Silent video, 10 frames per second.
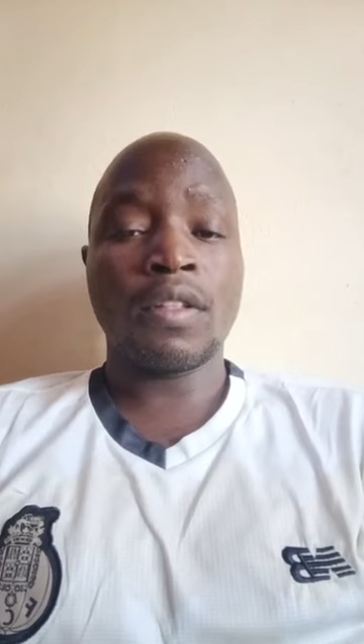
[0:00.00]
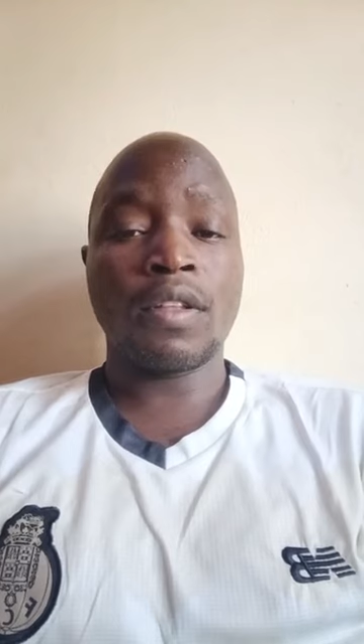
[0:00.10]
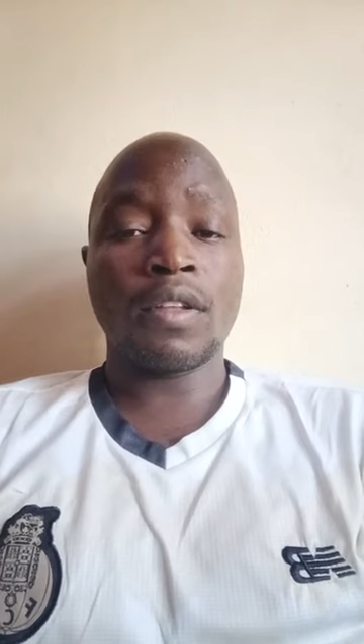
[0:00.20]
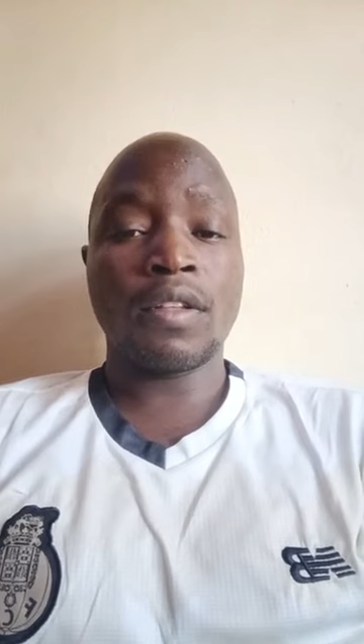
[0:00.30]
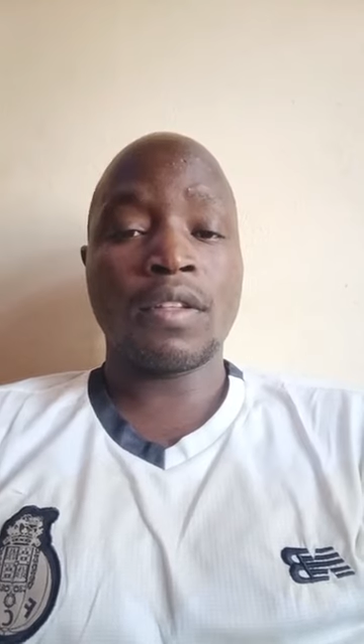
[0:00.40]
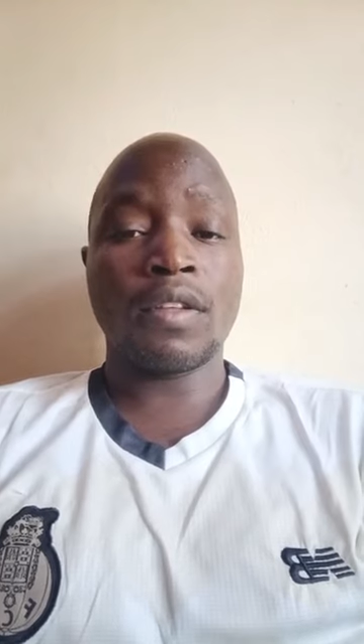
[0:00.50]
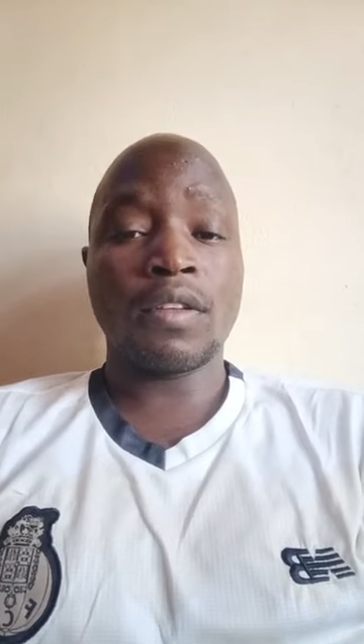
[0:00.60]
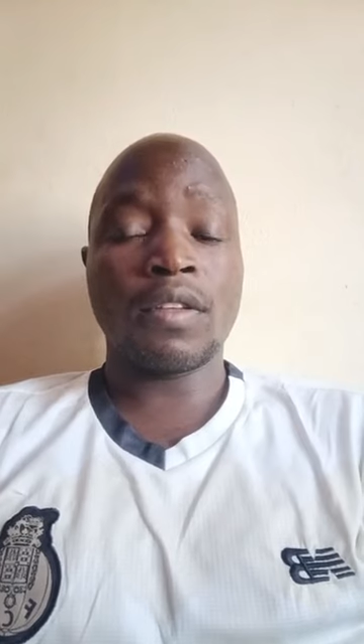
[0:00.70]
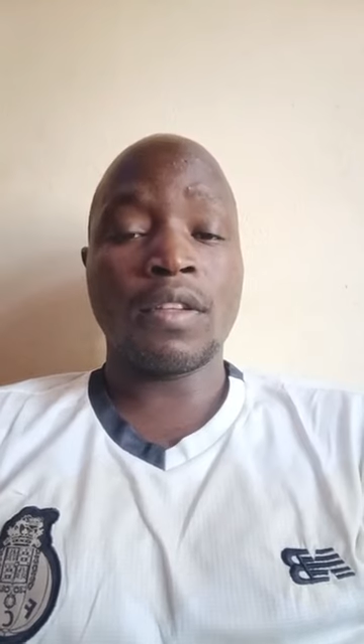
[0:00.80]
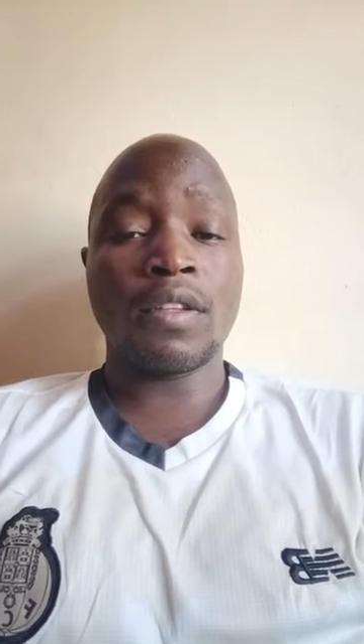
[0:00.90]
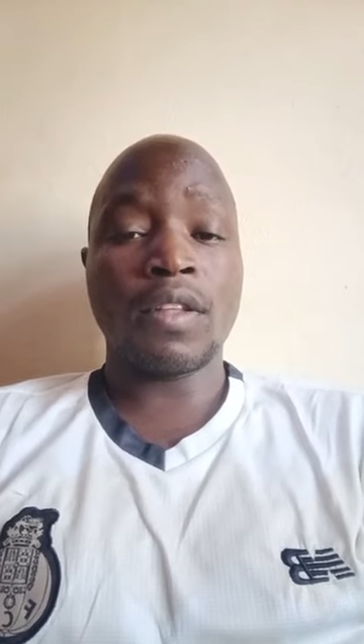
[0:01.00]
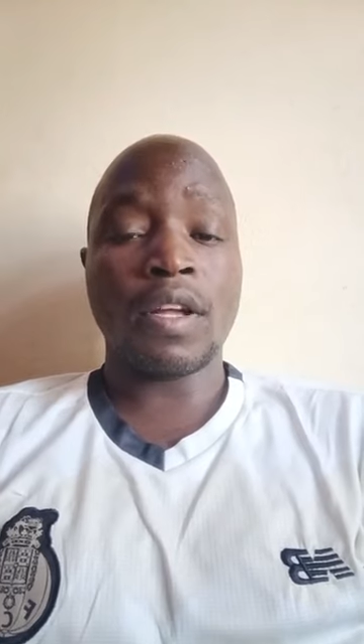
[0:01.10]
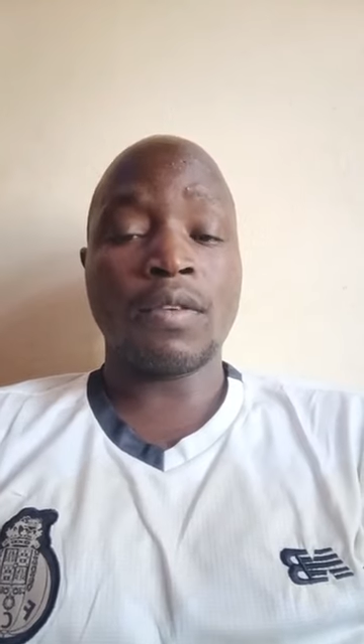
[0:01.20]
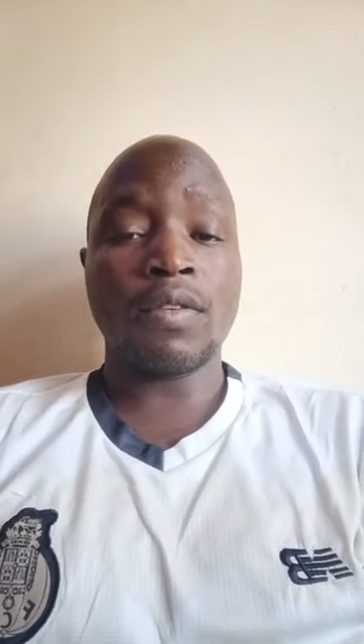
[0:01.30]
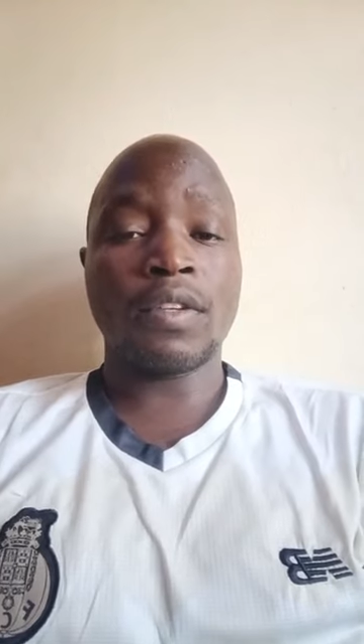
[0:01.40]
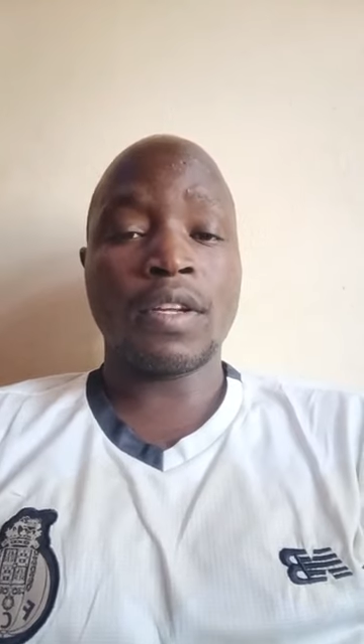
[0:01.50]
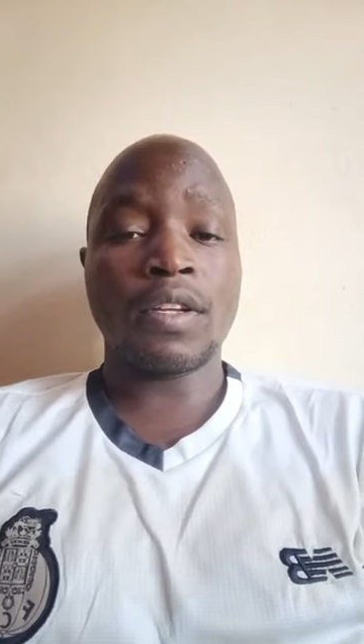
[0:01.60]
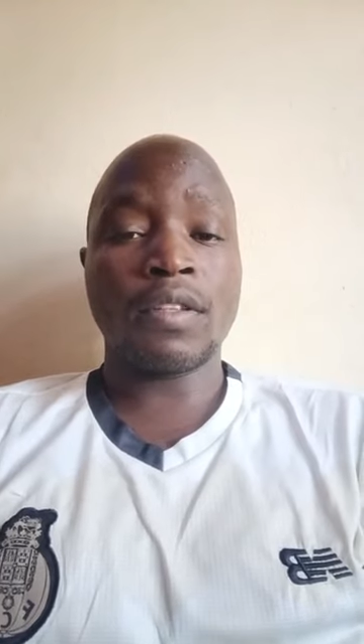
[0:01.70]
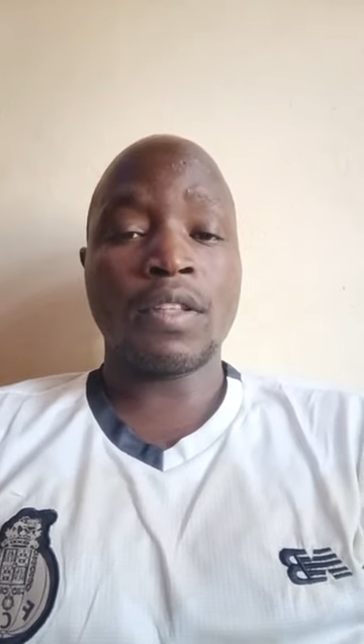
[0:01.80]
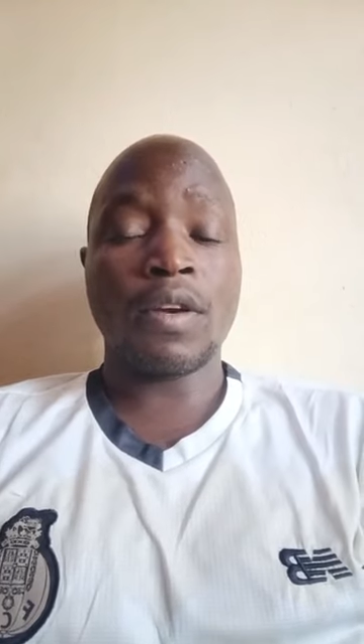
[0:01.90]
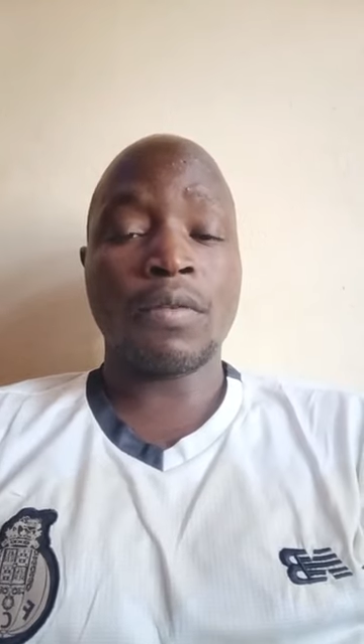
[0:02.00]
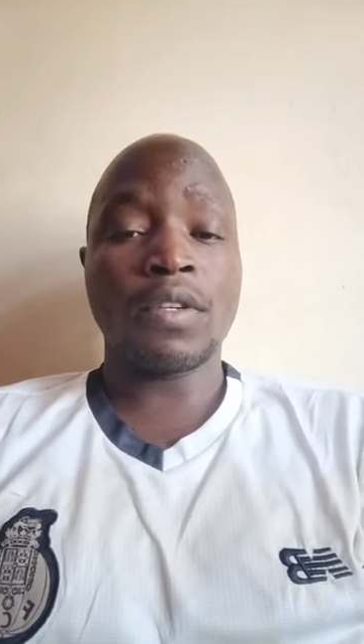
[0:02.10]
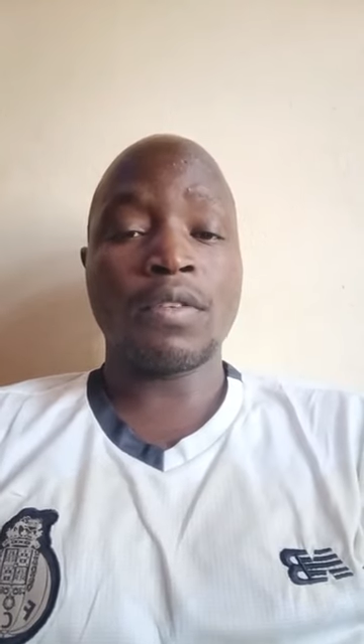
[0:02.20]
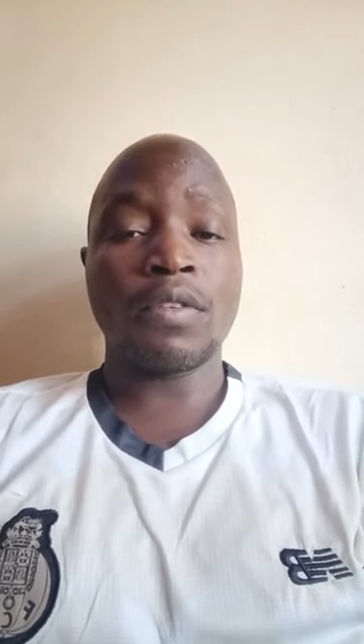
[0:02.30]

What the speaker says: witch